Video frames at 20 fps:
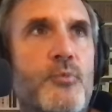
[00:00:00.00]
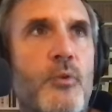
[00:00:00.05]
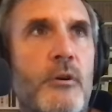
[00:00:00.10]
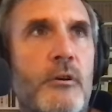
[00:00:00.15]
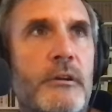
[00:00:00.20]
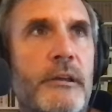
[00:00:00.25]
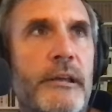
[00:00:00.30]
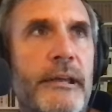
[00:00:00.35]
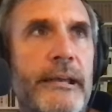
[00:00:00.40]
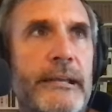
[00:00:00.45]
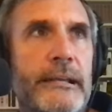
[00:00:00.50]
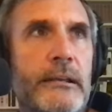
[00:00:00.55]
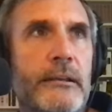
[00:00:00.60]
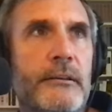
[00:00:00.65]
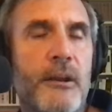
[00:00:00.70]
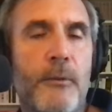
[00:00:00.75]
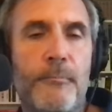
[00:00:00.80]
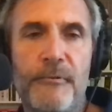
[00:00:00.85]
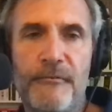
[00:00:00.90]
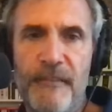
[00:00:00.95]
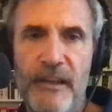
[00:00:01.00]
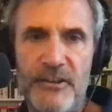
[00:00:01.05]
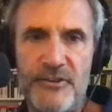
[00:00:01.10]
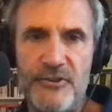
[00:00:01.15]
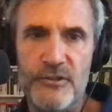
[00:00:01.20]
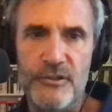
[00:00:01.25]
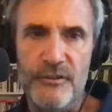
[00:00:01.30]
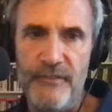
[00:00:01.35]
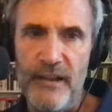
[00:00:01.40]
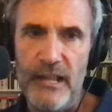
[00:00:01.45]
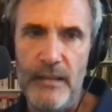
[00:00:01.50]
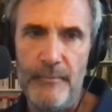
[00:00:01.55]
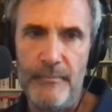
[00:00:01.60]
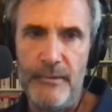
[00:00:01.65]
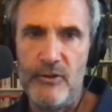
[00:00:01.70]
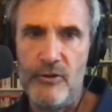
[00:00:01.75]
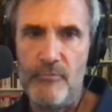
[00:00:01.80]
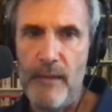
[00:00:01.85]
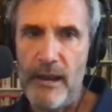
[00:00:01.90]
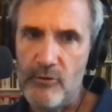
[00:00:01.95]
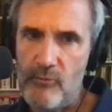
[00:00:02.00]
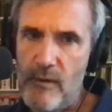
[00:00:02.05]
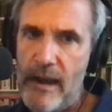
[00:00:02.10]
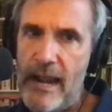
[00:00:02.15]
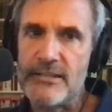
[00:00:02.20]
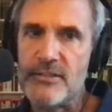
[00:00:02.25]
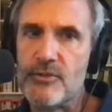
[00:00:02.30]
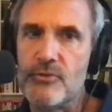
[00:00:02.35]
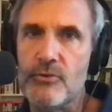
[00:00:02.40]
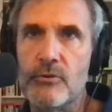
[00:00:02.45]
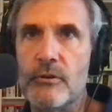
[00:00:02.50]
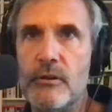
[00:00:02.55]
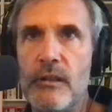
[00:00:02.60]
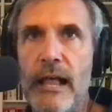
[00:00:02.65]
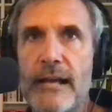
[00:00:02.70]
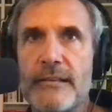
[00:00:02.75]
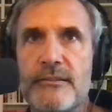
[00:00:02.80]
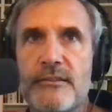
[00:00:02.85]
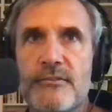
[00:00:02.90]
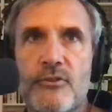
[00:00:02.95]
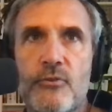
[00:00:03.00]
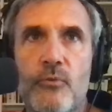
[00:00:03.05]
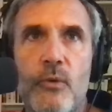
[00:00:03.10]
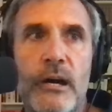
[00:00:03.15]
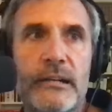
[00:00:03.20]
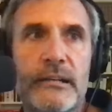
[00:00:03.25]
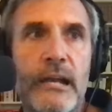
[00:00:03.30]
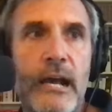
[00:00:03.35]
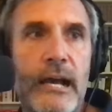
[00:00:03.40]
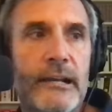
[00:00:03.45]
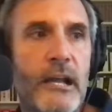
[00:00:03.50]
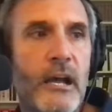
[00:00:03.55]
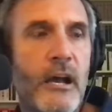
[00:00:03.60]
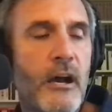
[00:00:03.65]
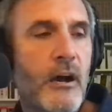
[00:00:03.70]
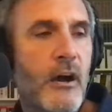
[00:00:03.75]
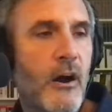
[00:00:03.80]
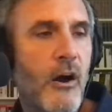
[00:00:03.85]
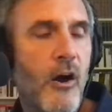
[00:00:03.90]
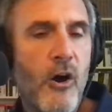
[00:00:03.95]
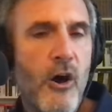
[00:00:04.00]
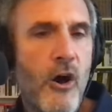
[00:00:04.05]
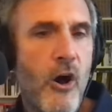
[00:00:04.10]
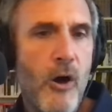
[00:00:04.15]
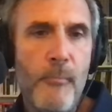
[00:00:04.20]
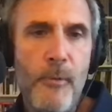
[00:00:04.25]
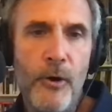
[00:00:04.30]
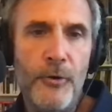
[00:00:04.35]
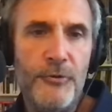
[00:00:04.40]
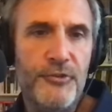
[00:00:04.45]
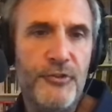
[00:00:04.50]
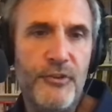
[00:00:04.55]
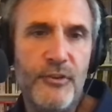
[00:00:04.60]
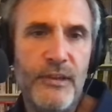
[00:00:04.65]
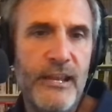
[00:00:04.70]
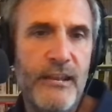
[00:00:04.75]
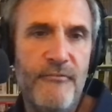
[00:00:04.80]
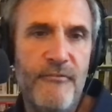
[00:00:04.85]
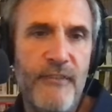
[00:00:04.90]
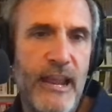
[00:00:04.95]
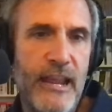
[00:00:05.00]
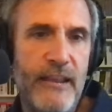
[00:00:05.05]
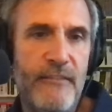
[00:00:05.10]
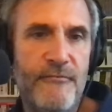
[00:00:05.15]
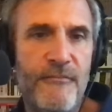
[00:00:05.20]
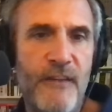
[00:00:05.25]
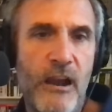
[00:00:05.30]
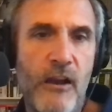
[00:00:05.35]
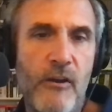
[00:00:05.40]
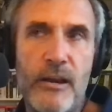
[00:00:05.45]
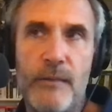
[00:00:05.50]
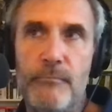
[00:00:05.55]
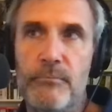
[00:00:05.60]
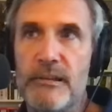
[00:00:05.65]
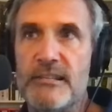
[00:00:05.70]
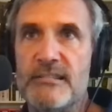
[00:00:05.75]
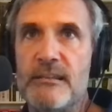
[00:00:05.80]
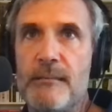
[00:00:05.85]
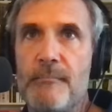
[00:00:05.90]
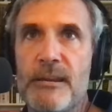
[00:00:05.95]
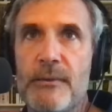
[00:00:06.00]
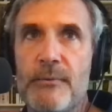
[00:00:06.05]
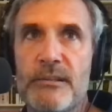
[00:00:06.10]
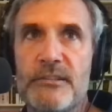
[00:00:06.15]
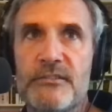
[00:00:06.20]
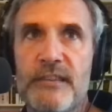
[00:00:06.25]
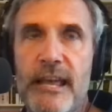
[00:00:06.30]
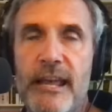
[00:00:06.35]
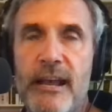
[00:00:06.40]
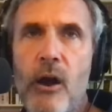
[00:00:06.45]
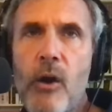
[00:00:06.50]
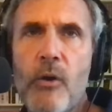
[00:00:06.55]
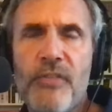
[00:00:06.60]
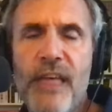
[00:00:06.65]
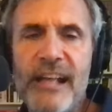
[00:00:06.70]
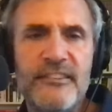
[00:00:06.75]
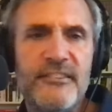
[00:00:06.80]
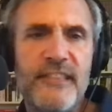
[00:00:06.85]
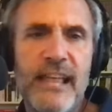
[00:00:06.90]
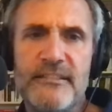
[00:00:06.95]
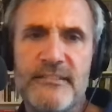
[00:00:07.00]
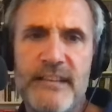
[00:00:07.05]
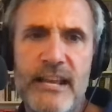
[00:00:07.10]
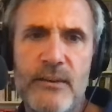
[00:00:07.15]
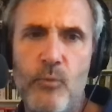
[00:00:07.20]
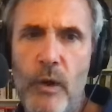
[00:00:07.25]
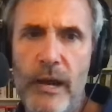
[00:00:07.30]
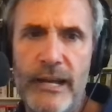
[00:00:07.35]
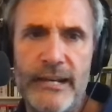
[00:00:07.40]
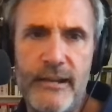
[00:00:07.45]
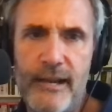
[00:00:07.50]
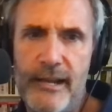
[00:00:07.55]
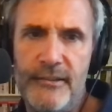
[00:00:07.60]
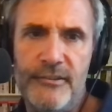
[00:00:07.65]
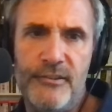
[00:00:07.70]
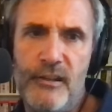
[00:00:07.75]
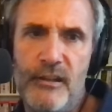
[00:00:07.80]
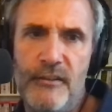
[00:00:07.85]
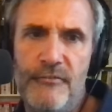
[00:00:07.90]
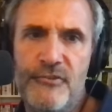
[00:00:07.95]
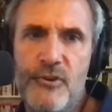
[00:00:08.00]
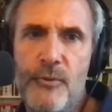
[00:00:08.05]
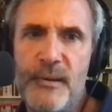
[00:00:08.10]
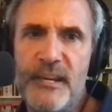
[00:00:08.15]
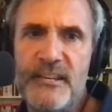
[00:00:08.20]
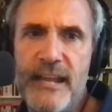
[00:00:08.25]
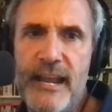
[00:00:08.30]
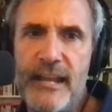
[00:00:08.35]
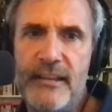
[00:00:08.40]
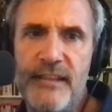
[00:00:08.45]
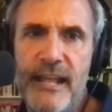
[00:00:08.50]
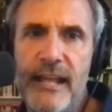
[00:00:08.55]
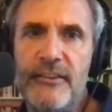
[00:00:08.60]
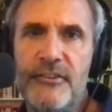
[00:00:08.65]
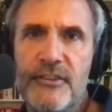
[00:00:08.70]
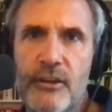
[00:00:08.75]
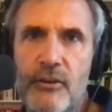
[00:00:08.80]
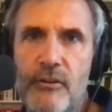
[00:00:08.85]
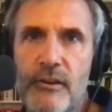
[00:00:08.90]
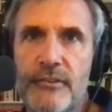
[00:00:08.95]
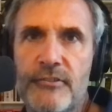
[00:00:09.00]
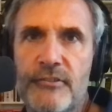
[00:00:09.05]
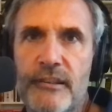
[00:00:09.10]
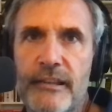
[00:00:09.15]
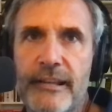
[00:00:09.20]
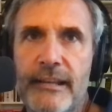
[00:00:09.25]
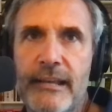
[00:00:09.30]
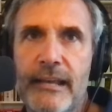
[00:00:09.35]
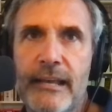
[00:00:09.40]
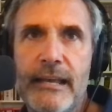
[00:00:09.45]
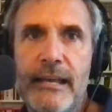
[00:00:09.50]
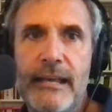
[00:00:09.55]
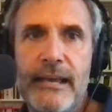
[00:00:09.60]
work in, you know, professional development or my grad school classes or whatnot, almost in, invariably somebody would say, "Oh, that's that dead white guy stuff. Nobody takes that seriously."